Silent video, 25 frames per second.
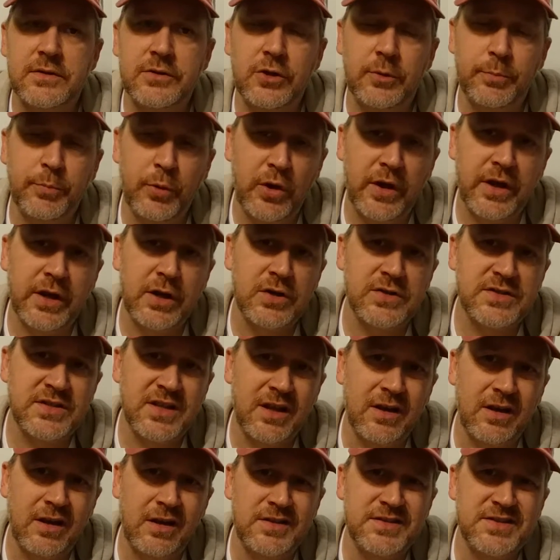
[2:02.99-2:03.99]
Your player's
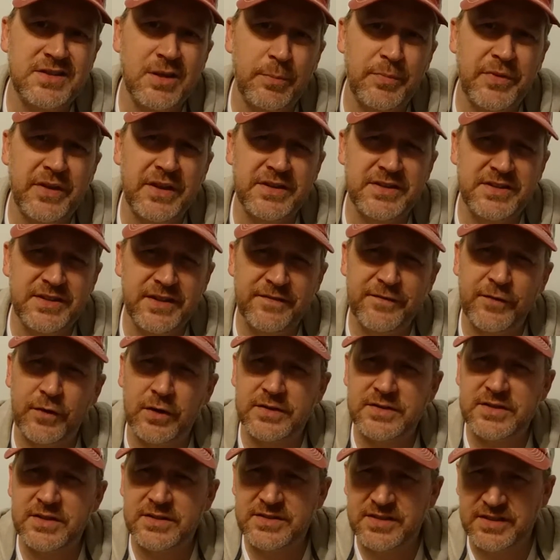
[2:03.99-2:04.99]
a little something
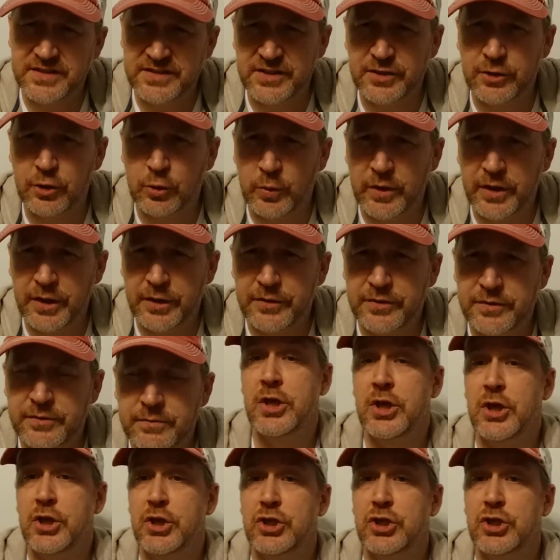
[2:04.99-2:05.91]
different to deal with.